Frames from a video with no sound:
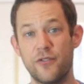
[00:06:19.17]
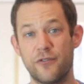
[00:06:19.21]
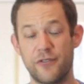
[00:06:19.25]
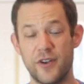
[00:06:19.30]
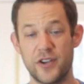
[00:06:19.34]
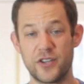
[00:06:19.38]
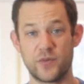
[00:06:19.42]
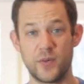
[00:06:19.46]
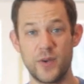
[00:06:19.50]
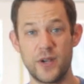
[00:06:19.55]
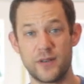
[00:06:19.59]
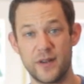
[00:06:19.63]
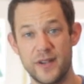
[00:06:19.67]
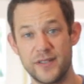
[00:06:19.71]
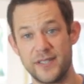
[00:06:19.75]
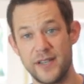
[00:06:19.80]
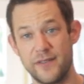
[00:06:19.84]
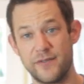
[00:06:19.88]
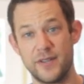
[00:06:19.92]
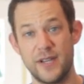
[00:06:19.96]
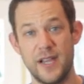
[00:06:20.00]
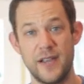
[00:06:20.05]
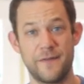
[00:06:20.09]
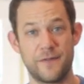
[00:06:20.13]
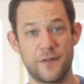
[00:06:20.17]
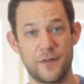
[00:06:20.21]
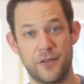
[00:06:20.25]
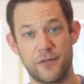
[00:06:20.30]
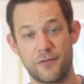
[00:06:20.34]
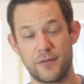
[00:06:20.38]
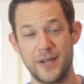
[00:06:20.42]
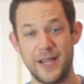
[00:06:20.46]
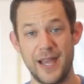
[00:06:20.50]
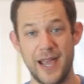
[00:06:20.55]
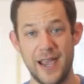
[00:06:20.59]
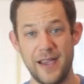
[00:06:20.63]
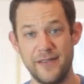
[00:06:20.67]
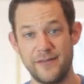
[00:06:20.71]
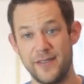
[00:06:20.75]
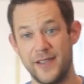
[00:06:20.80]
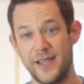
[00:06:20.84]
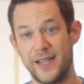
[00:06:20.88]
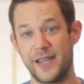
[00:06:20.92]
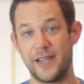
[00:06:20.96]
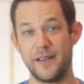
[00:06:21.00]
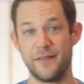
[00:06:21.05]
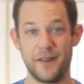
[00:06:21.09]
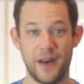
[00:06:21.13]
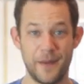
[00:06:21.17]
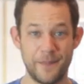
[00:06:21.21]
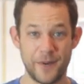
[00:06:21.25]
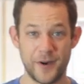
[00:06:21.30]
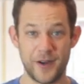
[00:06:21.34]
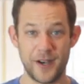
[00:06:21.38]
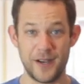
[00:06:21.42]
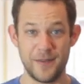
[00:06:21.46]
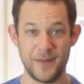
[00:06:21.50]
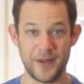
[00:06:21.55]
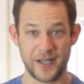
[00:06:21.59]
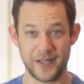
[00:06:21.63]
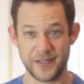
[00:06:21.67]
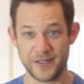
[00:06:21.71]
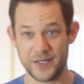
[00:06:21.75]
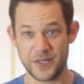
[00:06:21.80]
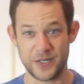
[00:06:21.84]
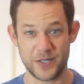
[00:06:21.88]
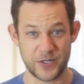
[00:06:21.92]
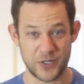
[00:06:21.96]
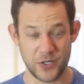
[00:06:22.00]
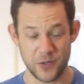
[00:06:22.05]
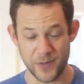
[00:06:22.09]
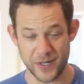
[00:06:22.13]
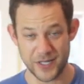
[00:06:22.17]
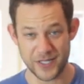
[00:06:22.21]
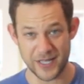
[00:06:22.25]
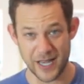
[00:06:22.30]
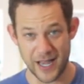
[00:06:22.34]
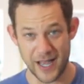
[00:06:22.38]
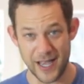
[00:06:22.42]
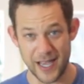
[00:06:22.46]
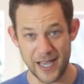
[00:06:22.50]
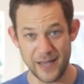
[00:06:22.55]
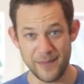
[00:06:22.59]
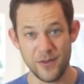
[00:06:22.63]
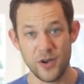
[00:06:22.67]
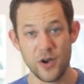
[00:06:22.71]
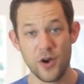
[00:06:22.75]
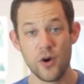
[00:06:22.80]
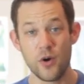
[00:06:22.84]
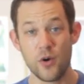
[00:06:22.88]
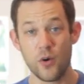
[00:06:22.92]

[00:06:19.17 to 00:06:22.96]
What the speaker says: fresh wheatgrass every day for 3 days and then give up on it because it's just too much time,